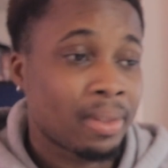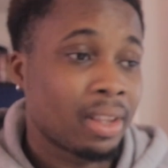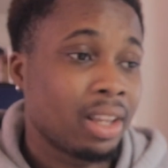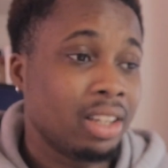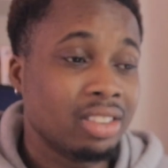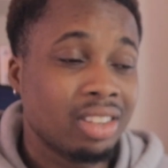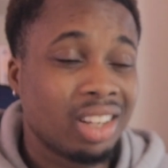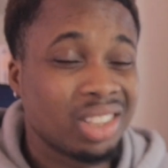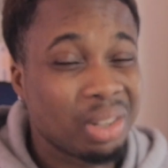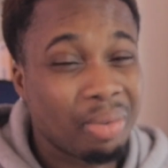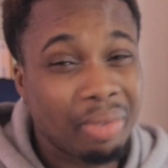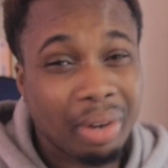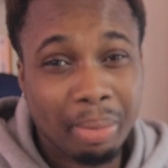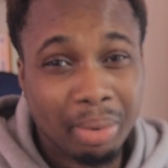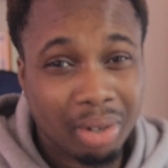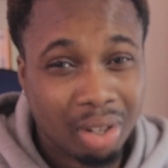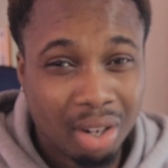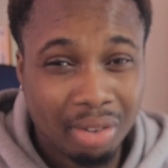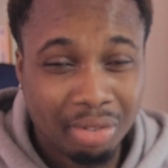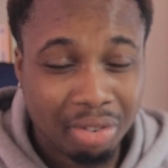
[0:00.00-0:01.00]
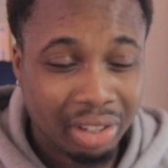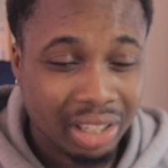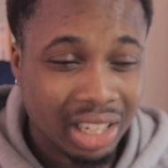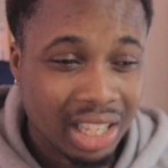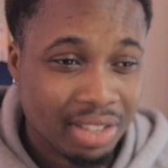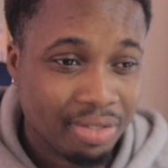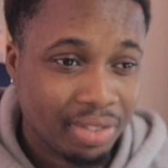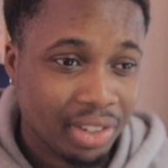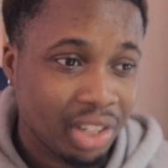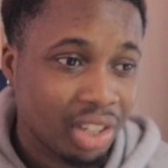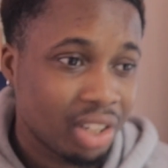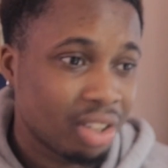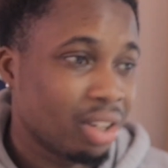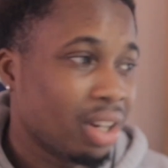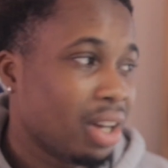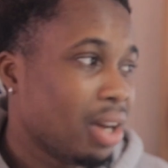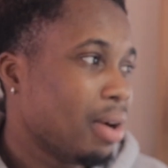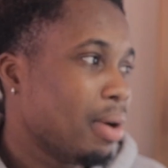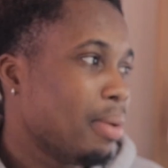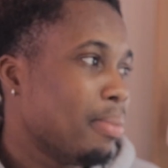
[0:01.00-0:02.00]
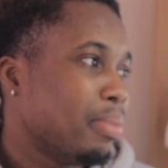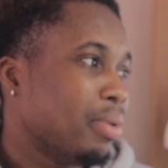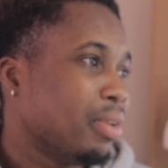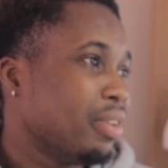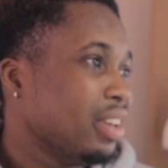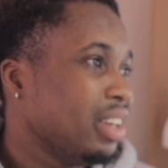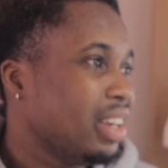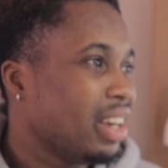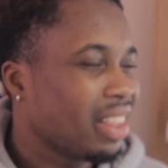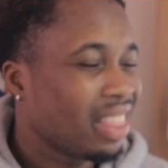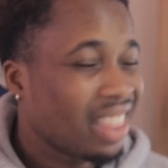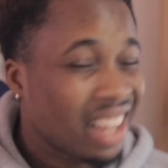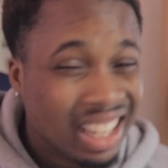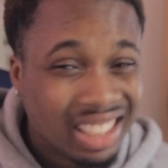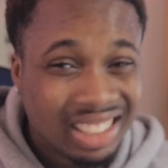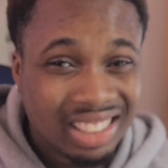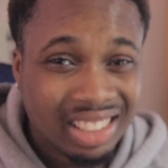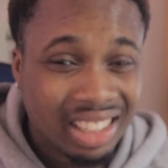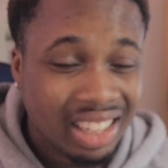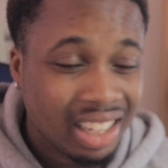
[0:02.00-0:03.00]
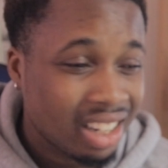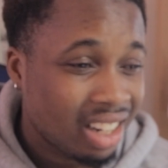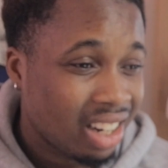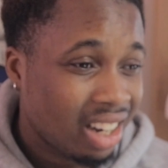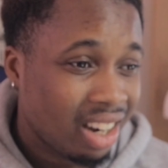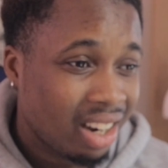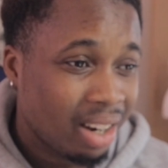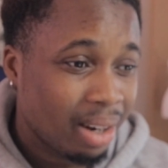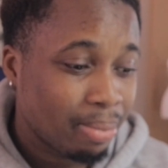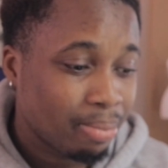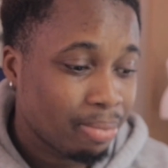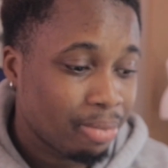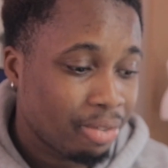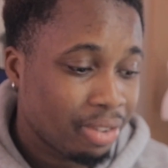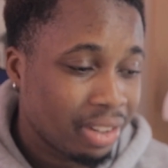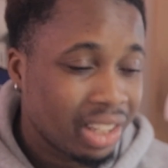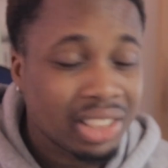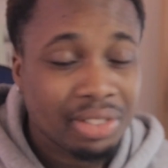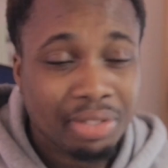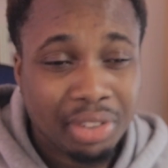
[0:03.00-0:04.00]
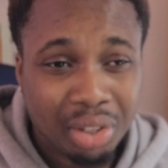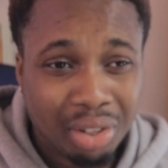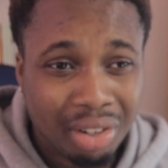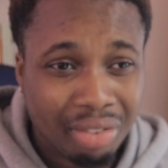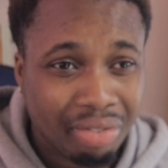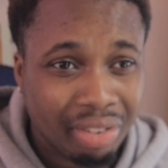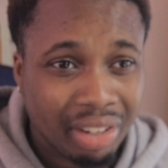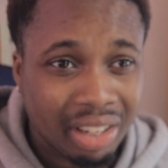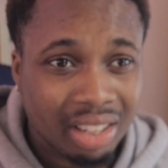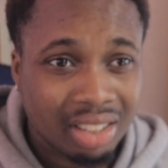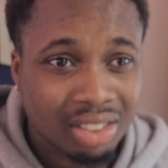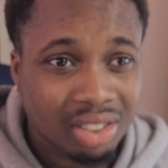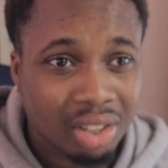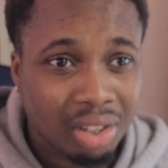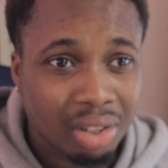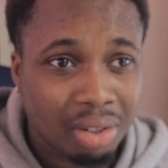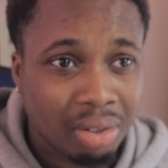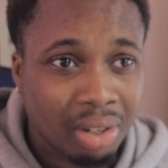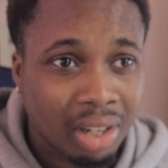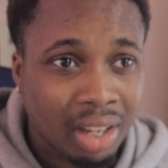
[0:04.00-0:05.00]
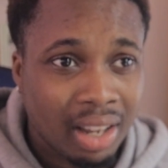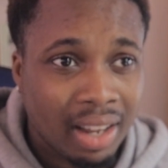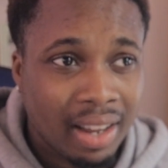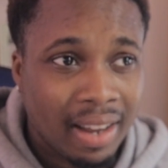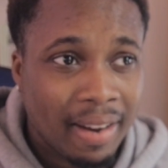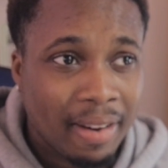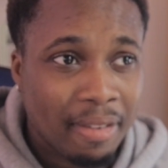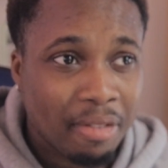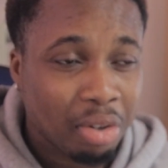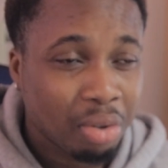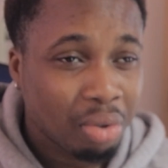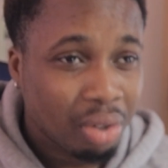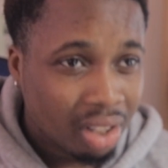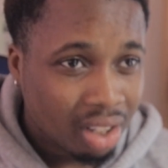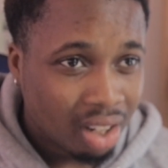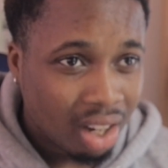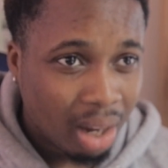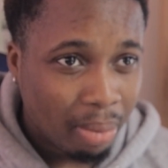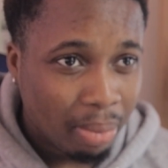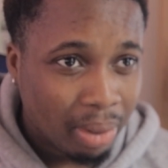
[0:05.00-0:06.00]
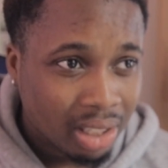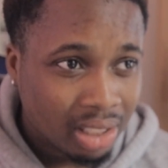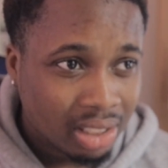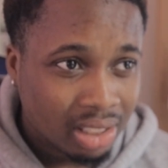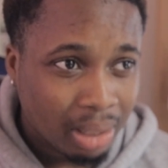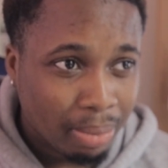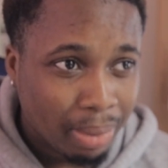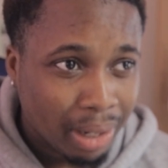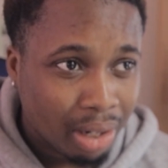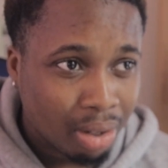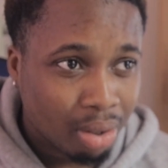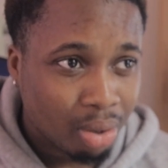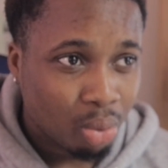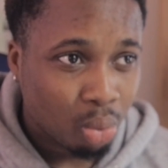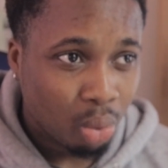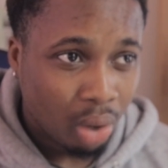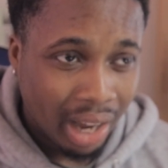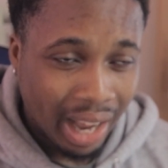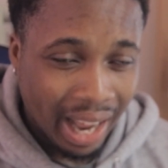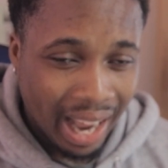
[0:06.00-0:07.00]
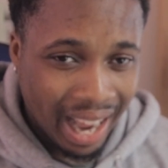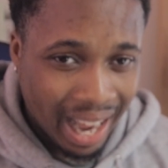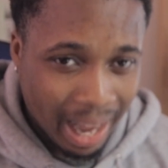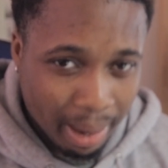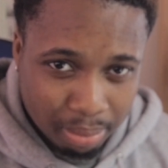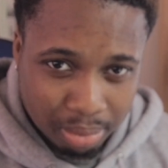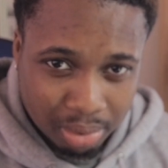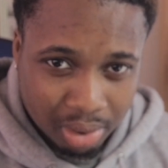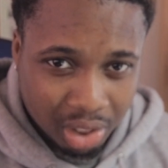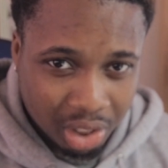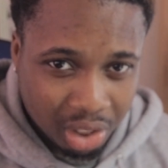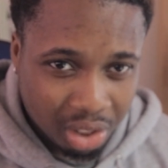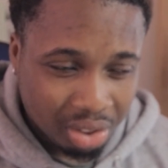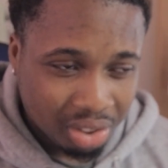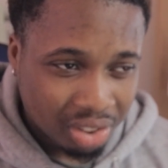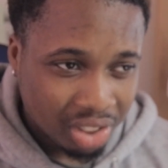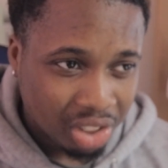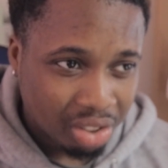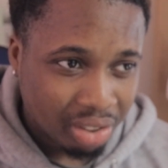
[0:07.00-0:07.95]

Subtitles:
It's not something I'm going to cover in this video. But yeah, that's it for this video, I think. So for all the comments about what app do you use to